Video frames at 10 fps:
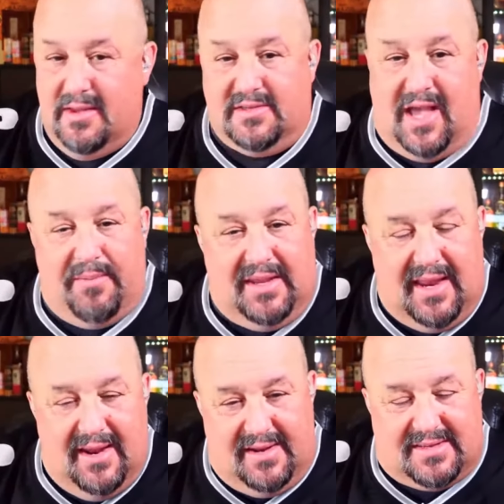So I'm going to
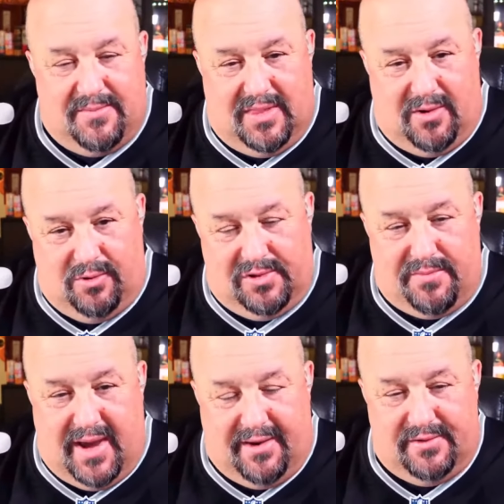get into some of the older
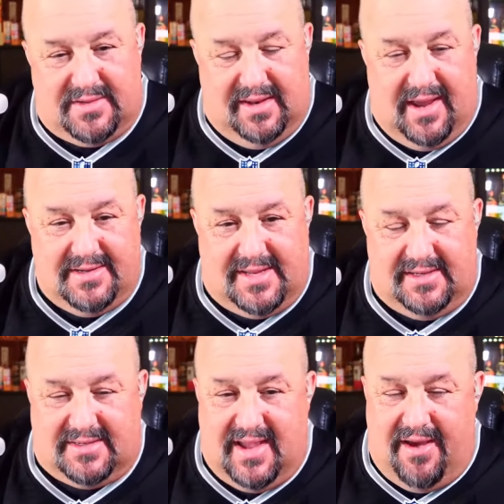bottles and
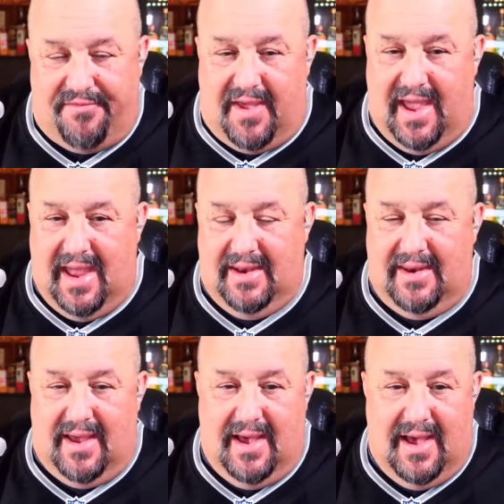hunting stuff
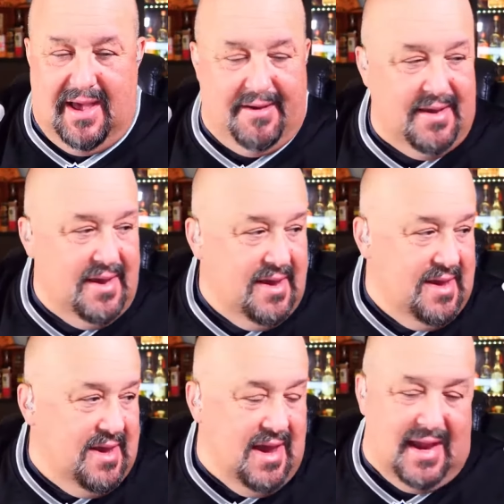and
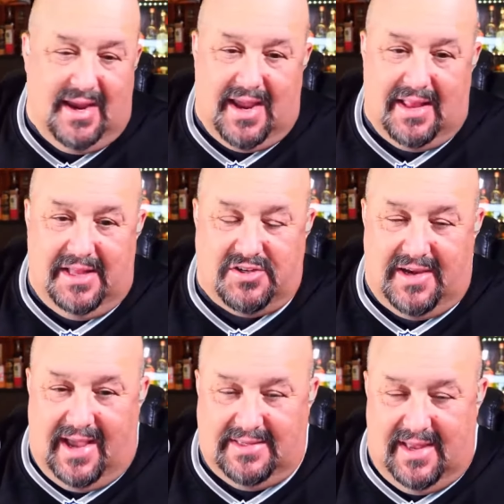let you
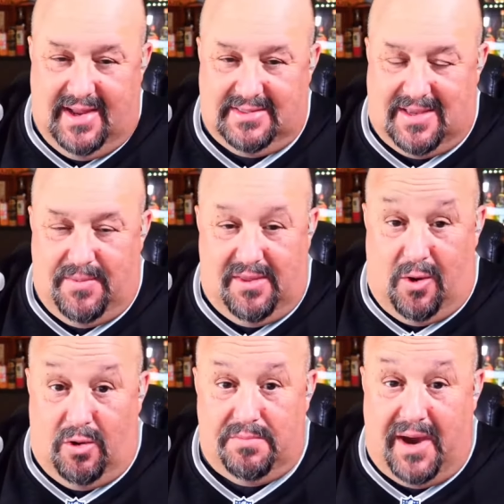guys in on some of the
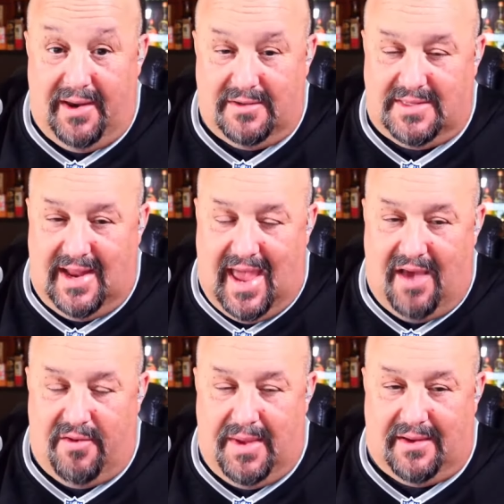old bottles that I
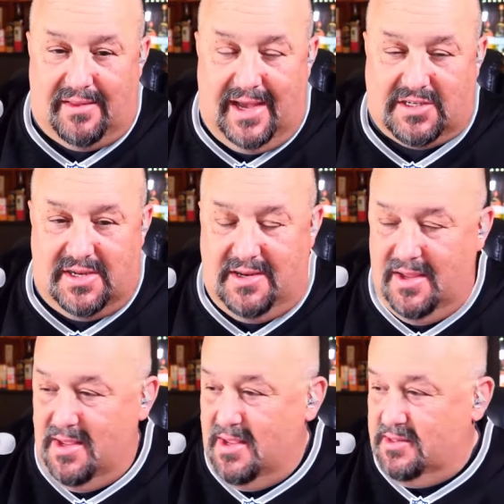have on my
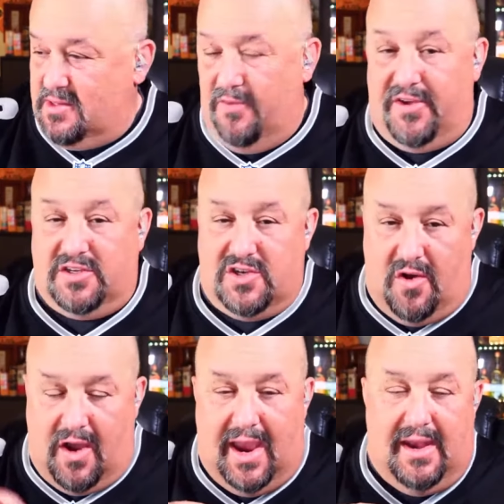collection. So if you
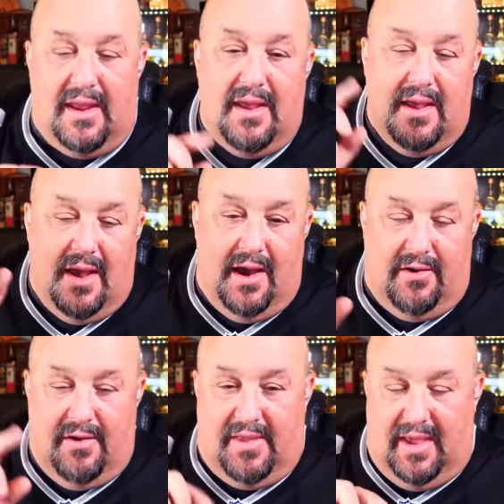join
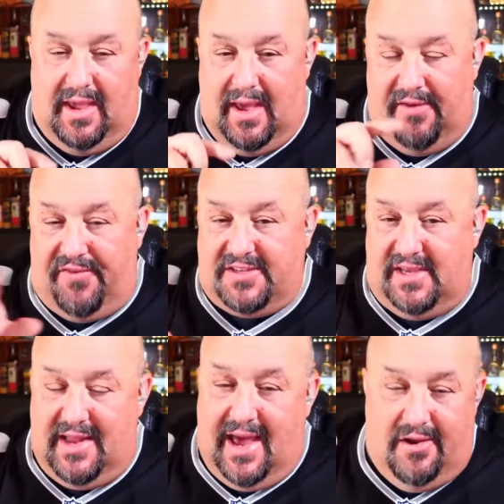under the
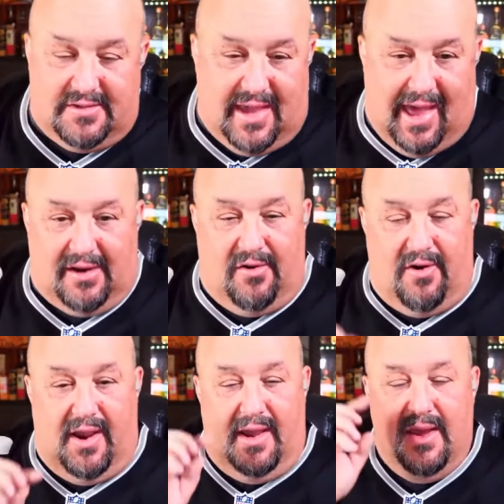aficionados
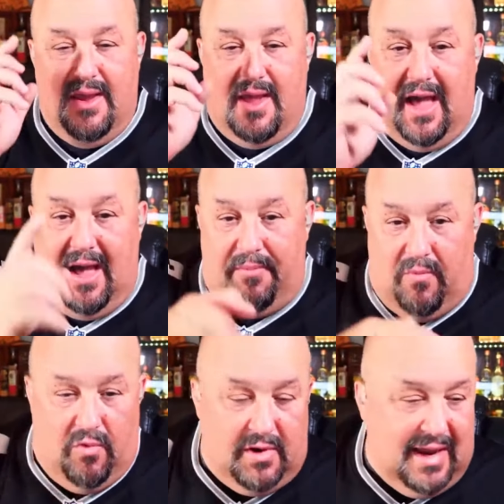category,
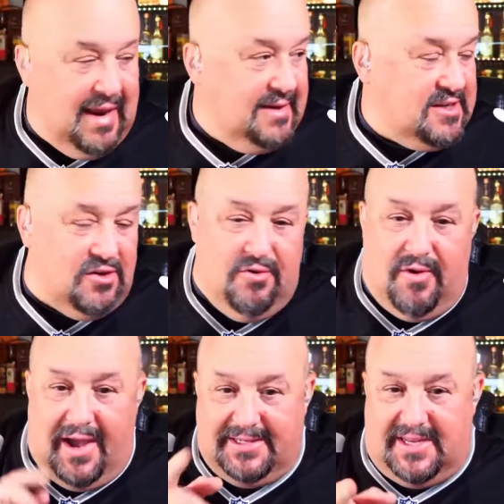we'll get
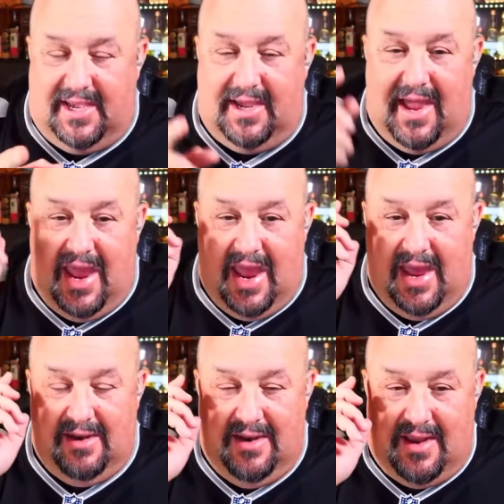into hunting
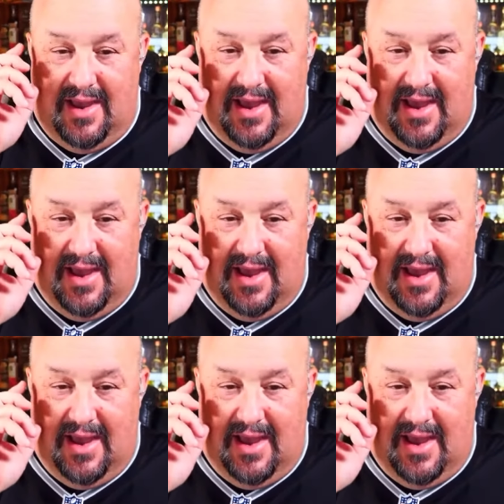and